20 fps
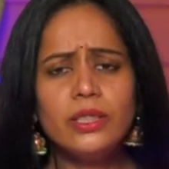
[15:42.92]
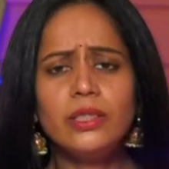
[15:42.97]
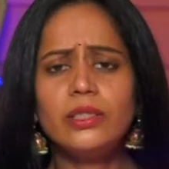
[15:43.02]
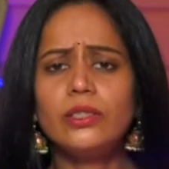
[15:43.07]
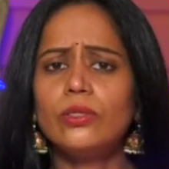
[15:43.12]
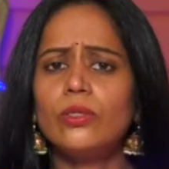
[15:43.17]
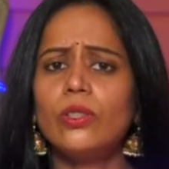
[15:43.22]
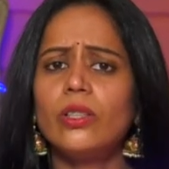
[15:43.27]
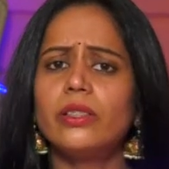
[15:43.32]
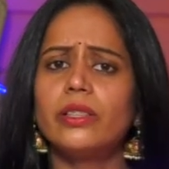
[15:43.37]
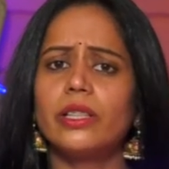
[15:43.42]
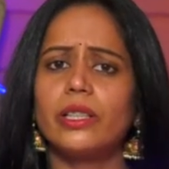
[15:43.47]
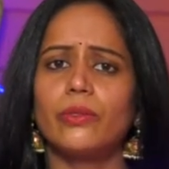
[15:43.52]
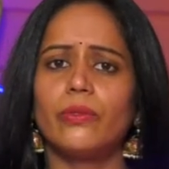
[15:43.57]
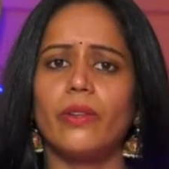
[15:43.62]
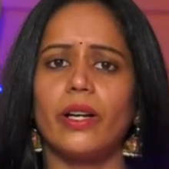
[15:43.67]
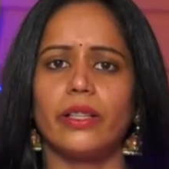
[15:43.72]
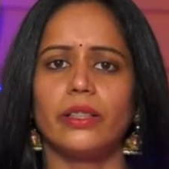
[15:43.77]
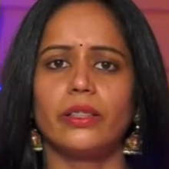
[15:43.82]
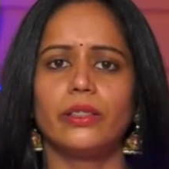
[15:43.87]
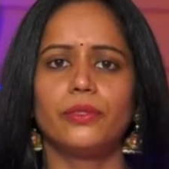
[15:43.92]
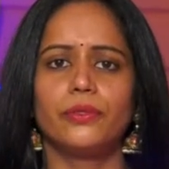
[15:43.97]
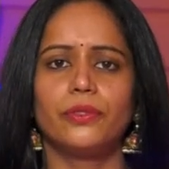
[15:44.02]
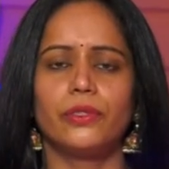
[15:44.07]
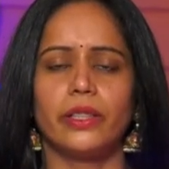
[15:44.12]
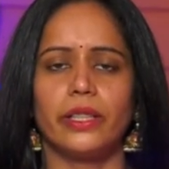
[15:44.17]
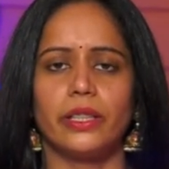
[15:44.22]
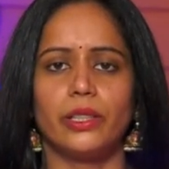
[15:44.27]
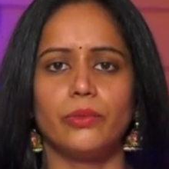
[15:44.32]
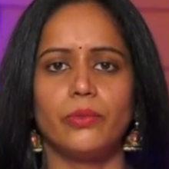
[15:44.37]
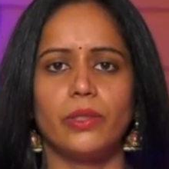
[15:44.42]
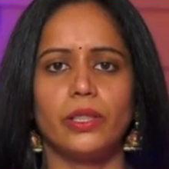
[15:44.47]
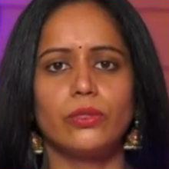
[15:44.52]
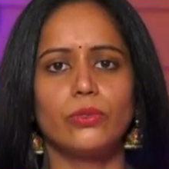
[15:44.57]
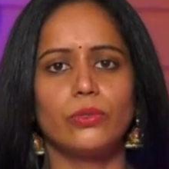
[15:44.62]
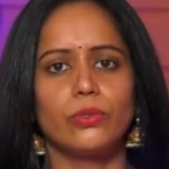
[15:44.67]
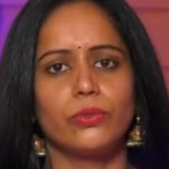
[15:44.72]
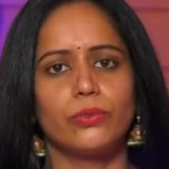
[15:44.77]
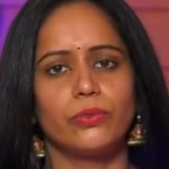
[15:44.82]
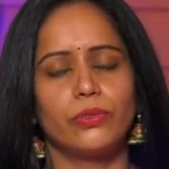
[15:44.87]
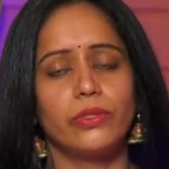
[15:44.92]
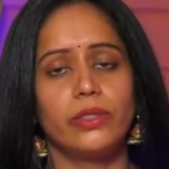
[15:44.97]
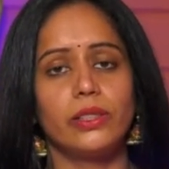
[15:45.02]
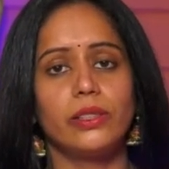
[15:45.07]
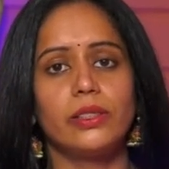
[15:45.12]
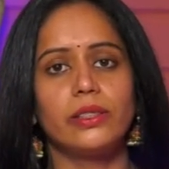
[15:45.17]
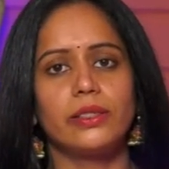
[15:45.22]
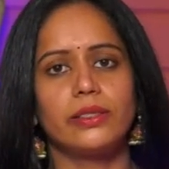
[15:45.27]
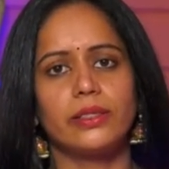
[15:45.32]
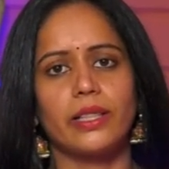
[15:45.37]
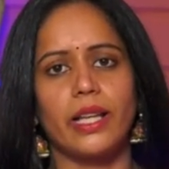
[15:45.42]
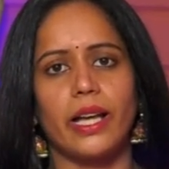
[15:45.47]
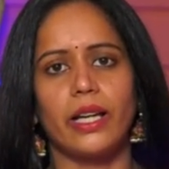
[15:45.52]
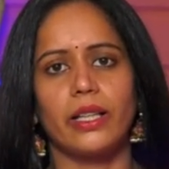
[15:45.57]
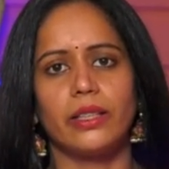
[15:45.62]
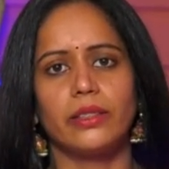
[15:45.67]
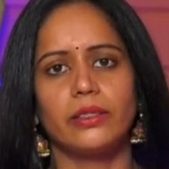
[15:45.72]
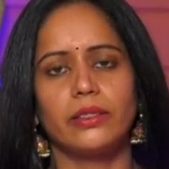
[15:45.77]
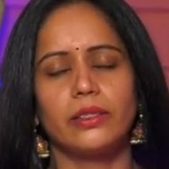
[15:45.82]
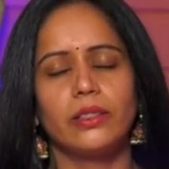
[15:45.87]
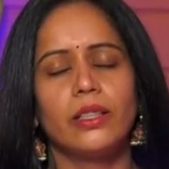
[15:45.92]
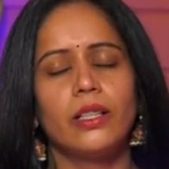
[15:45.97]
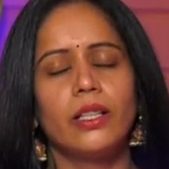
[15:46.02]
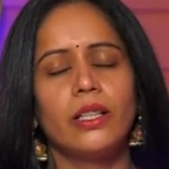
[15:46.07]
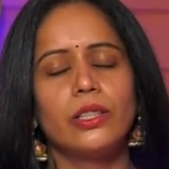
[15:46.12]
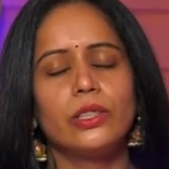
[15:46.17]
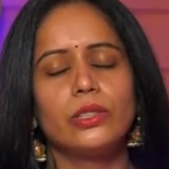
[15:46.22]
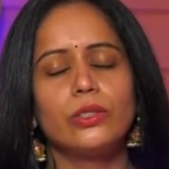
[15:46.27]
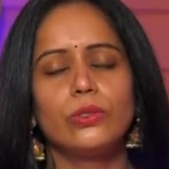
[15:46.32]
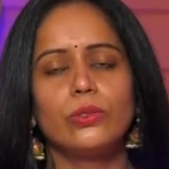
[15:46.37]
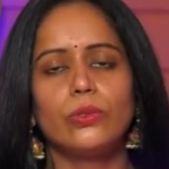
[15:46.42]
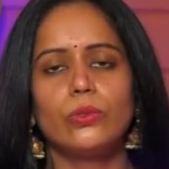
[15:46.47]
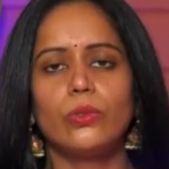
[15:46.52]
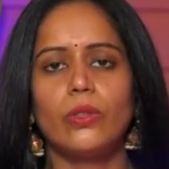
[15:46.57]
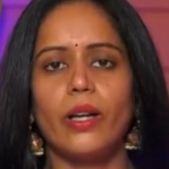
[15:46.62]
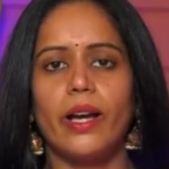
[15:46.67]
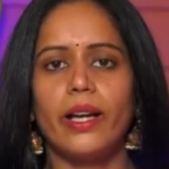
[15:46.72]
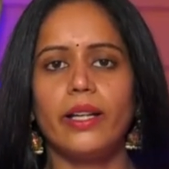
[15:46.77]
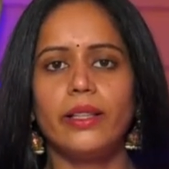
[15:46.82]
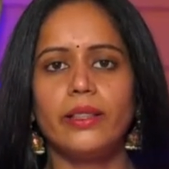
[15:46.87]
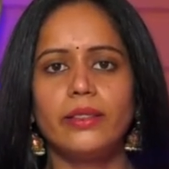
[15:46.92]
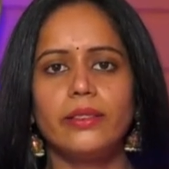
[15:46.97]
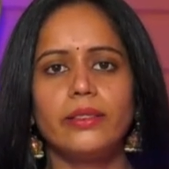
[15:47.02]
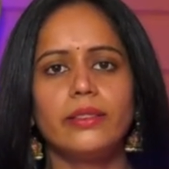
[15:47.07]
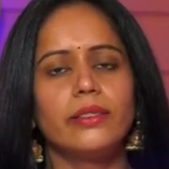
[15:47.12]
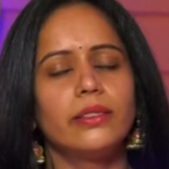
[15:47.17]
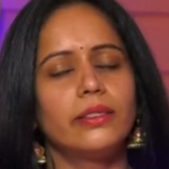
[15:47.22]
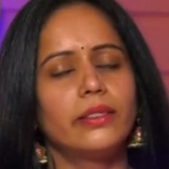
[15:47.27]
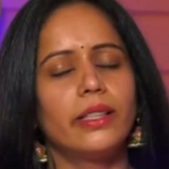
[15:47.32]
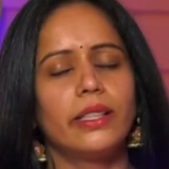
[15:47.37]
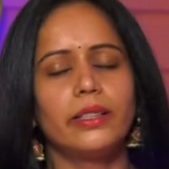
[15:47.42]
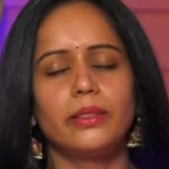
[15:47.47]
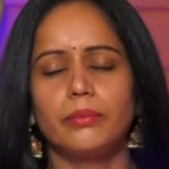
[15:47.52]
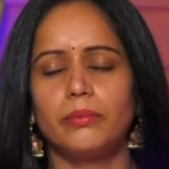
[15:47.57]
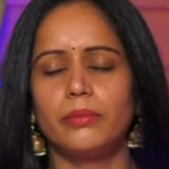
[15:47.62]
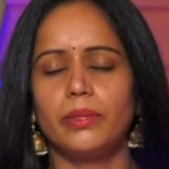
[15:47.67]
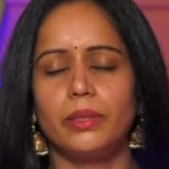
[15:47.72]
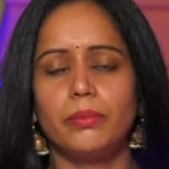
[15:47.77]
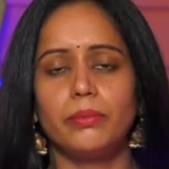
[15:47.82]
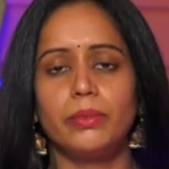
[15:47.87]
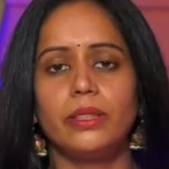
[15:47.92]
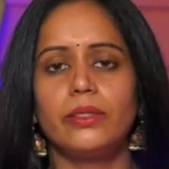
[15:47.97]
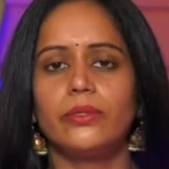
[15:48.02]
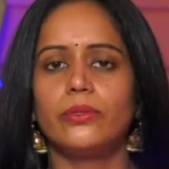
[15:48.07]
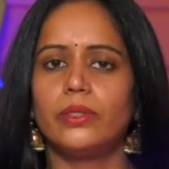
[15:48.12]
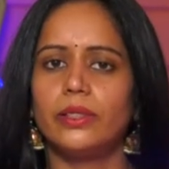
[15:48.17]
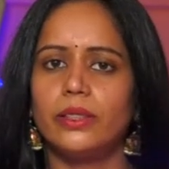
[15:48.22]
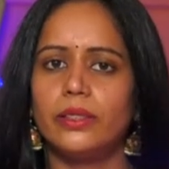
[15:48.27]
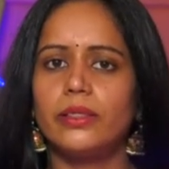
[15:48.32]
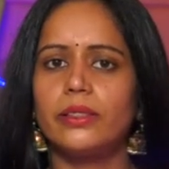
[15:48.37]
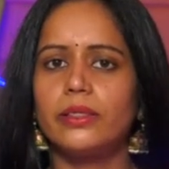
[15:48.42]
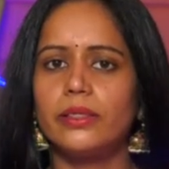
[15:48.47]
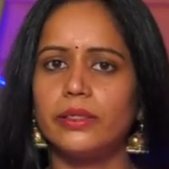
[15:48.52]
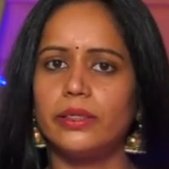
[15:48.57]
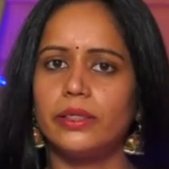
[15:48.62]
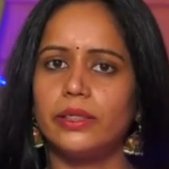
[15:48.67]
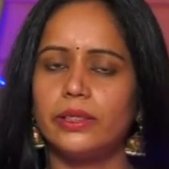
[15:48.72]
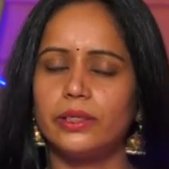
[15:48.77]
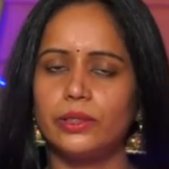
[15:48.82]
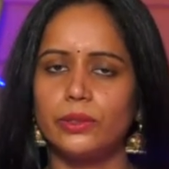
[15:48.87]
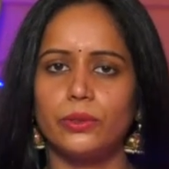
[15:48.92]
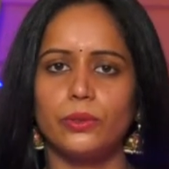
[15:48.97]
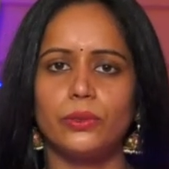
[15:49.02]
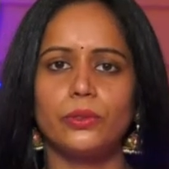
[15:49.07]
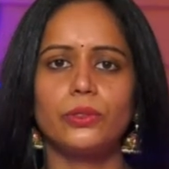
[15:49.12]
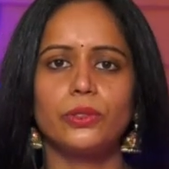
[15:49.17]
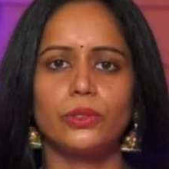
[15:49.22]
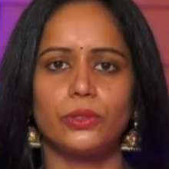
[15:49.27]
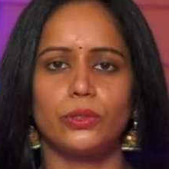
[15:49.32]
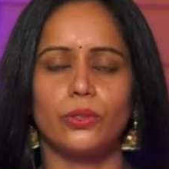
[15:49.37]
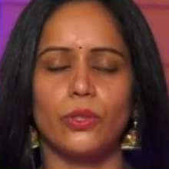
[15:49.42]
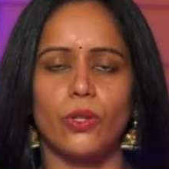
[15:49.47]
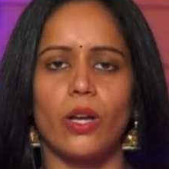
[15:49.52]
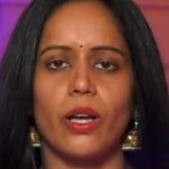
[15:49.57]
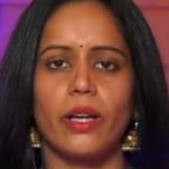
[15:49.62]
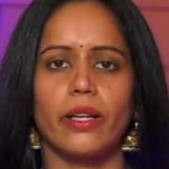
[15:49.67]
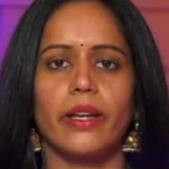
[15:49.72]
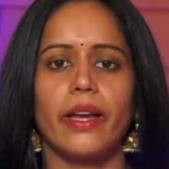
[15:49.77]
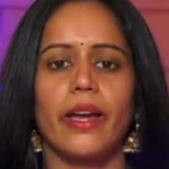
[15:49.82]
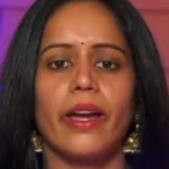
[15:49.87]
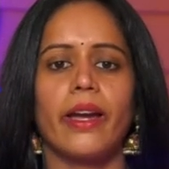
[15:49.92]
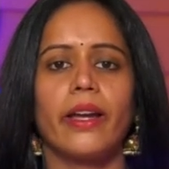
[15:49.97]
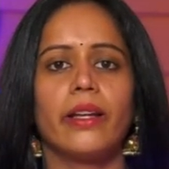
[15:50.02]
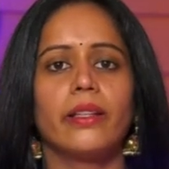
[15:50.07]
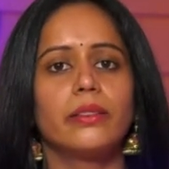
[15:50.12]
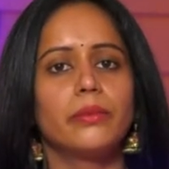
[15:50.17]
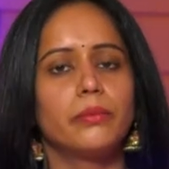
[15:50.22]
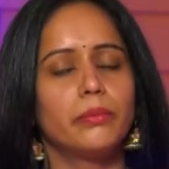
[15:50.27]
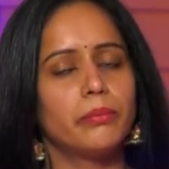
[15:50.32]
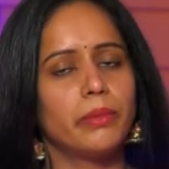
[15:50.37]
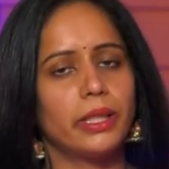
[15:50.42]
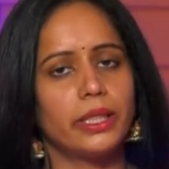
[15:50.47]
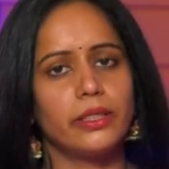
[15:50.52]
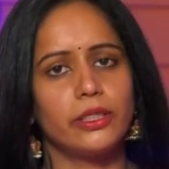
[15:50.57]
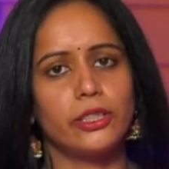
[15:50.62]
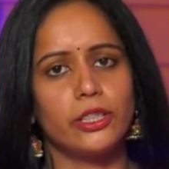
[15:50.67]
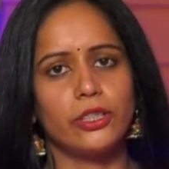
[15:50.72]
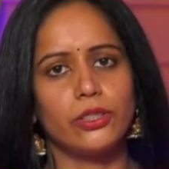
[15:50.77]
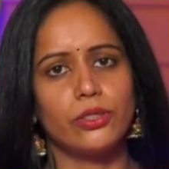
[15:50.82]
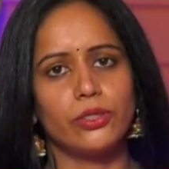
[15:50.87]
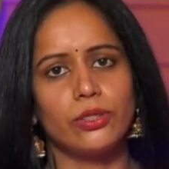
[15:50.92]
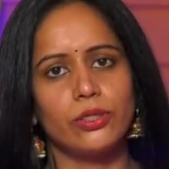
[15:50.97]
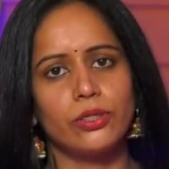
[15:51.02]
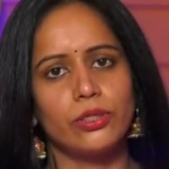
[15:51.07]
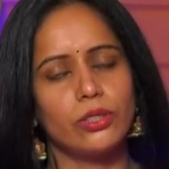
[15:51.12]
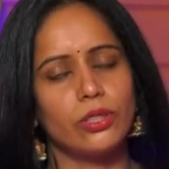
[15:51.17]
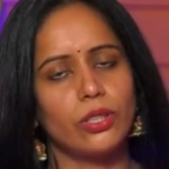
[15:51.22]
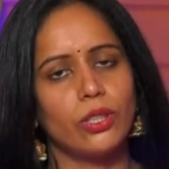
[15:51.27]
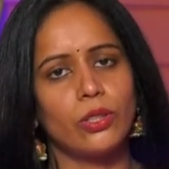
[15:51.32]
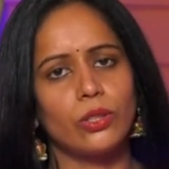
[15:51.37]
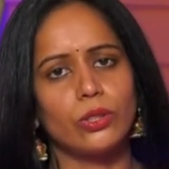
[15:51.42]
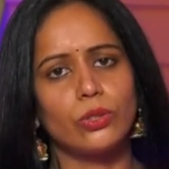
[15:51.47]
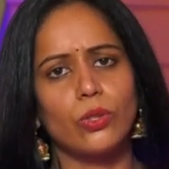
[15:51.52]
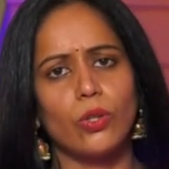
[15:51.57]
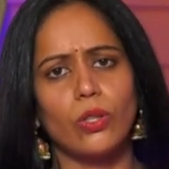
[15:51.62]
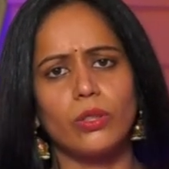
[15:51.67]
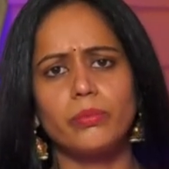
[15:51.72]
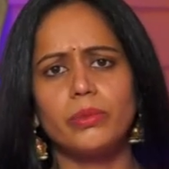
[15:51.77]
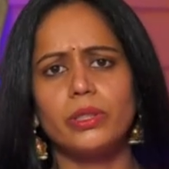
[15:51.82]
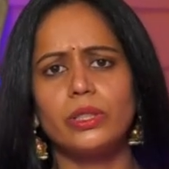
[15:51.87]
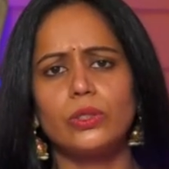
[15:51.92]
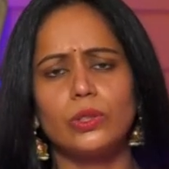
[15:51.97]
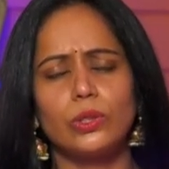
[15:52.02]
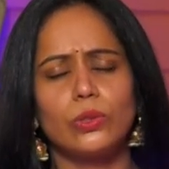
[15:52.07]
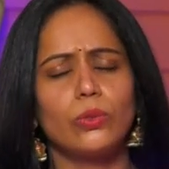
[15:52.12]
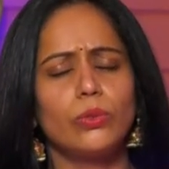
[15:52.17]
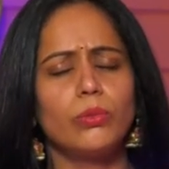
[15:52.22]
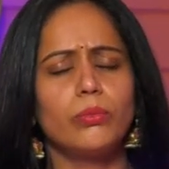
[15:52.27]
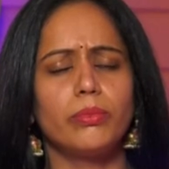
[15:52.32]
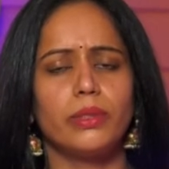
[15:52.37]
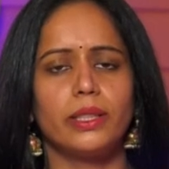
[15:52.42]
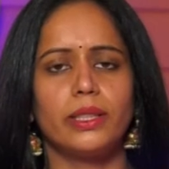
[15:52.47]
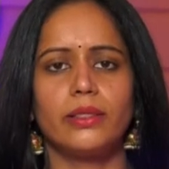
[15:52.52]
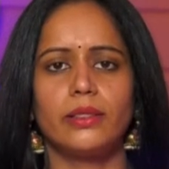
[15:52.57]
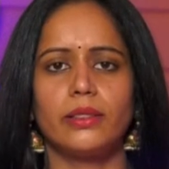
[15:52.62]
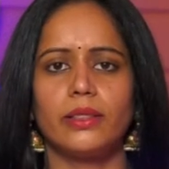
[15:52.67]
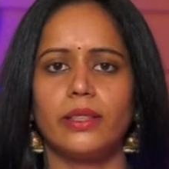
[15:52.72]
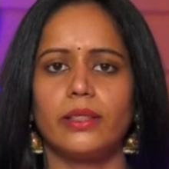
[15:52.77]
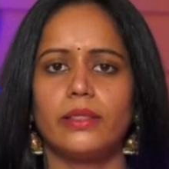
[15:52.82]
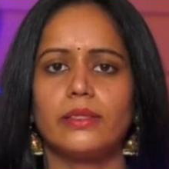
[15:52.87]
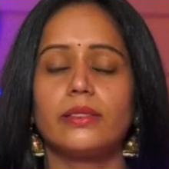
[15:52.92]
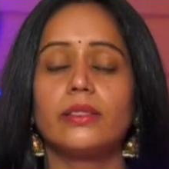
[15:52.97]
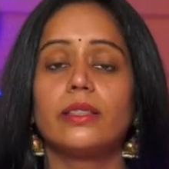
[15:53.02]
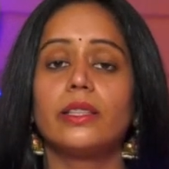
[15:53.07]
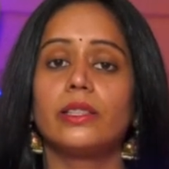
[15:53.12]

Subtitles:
It's not required for anyone to feel sad. So that made me really, really so strong, and meditation taught me so many things.